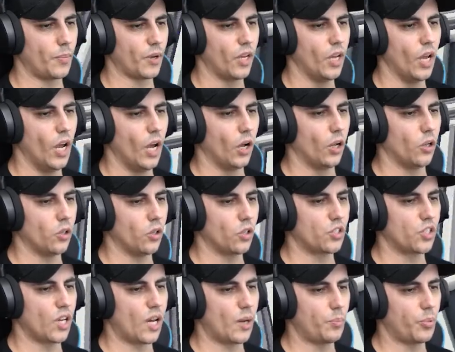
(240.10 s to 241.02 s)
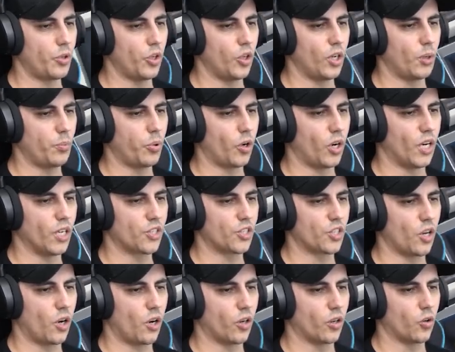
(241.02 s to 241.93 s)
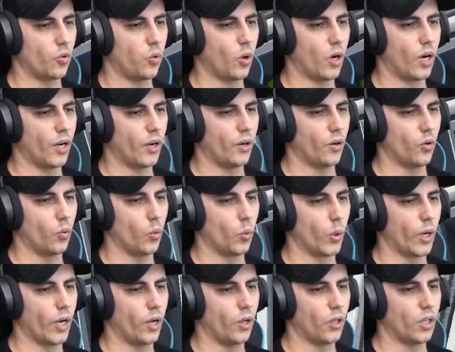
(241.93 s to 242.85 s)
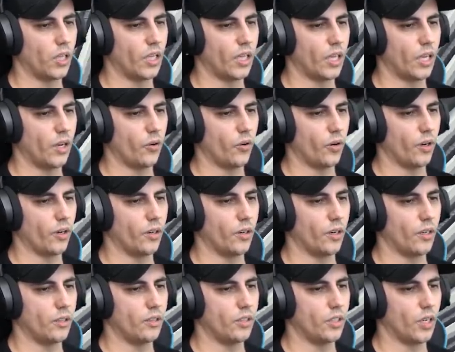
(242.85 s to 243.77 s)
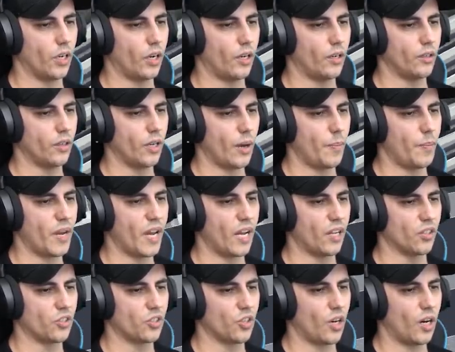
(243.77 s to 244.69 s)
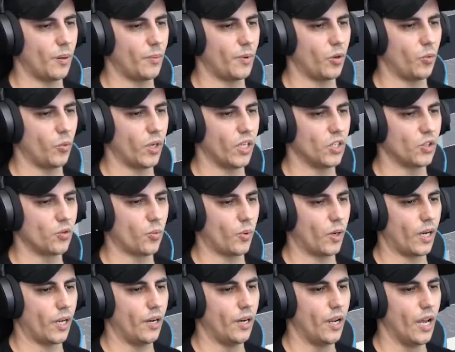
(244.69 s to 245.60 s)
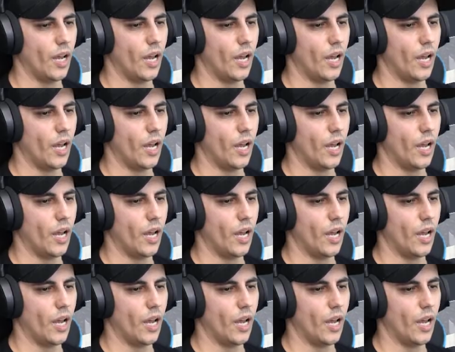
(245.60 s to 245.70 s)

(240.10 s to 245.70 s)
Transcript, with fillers: But it looks like PewDiePie is going quite well here, and, you know, about time he wins one.